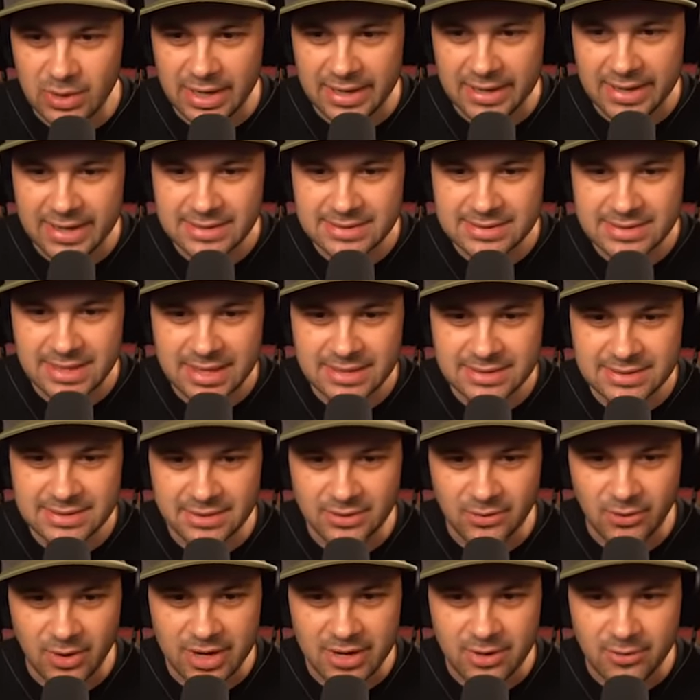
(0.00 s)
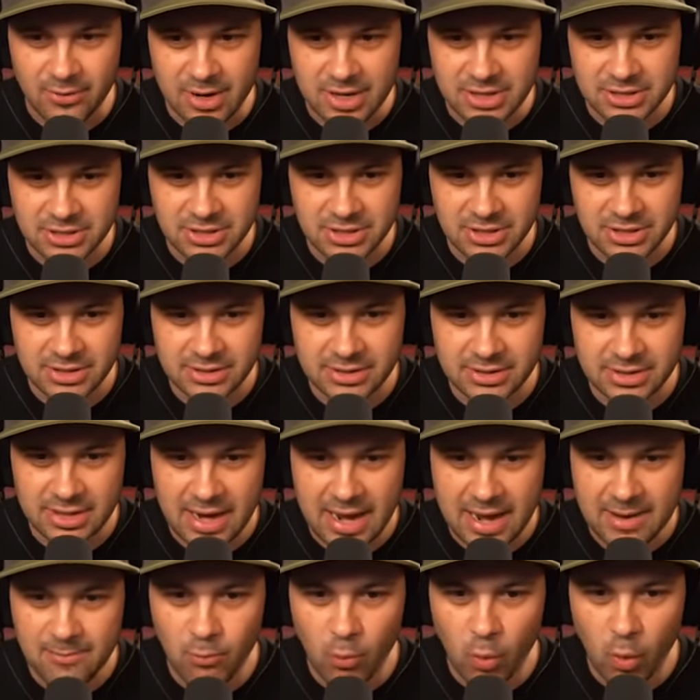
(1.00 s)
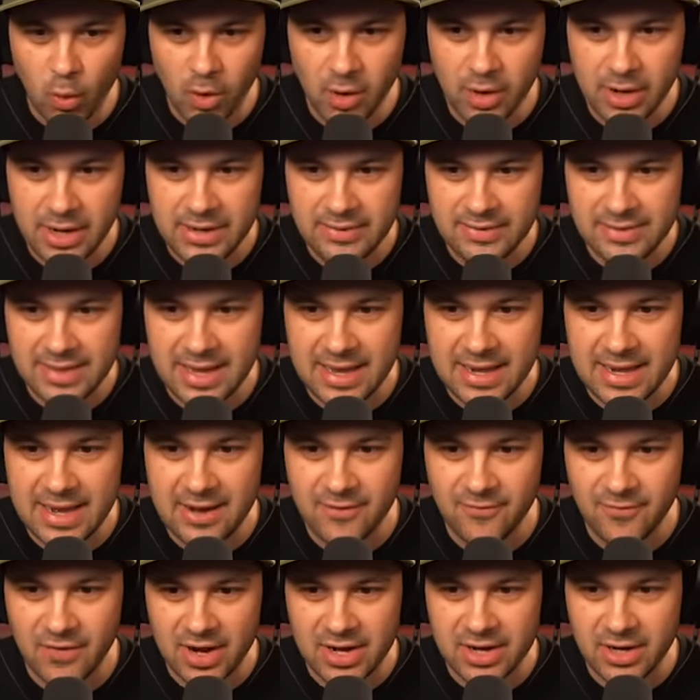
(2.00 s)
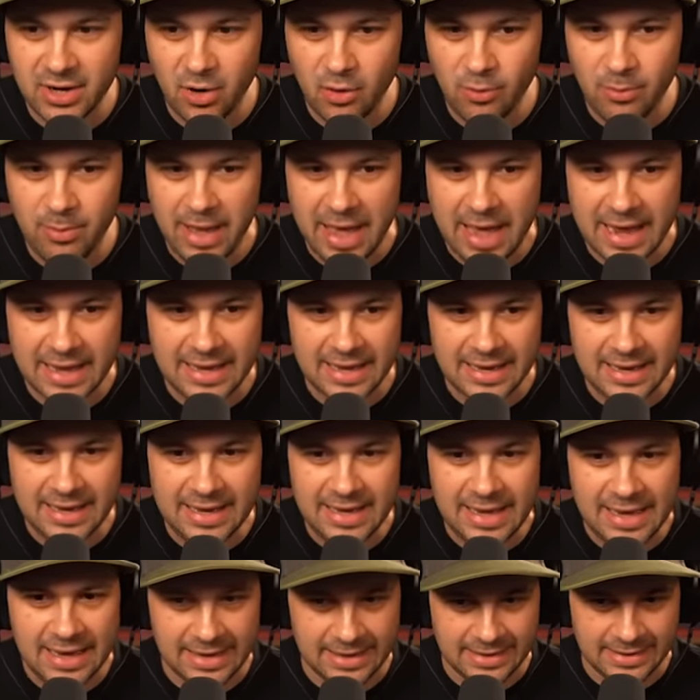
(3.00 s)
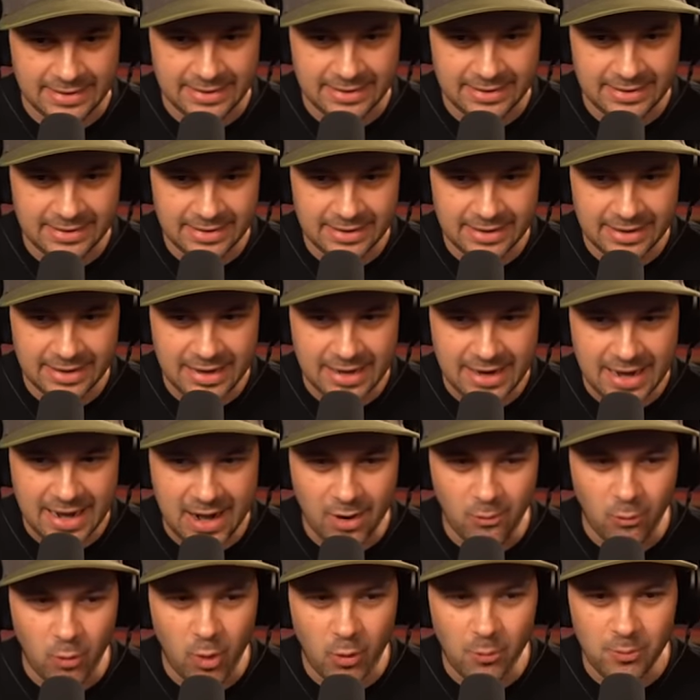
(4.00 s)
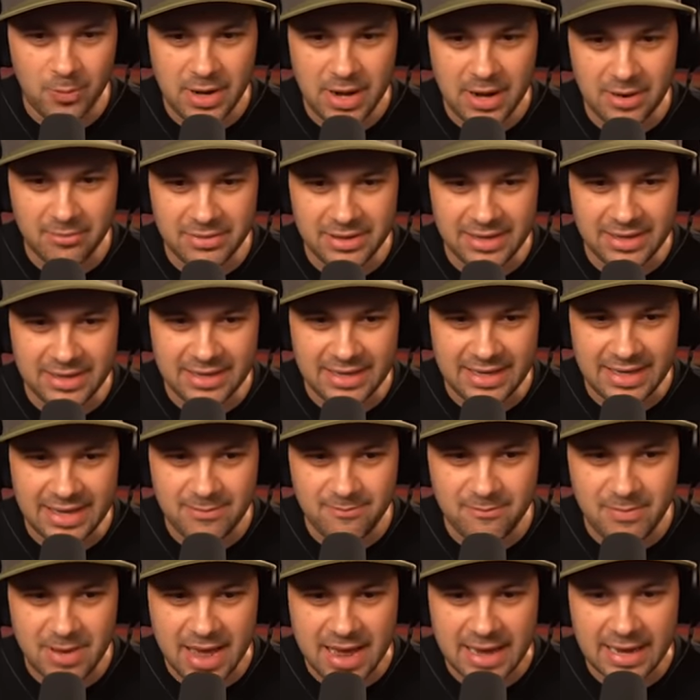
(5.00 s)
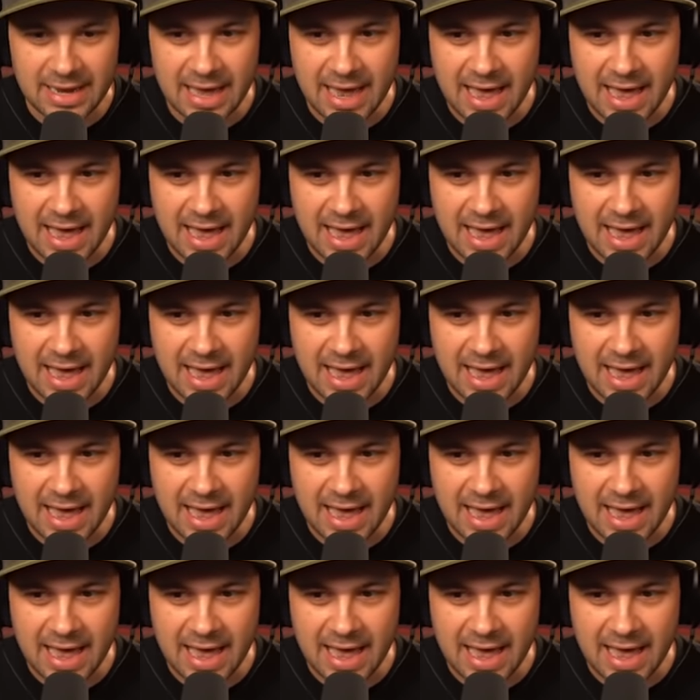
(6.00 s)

I guess that's a great question. I'm worried that if I go back in, I won't be able to get back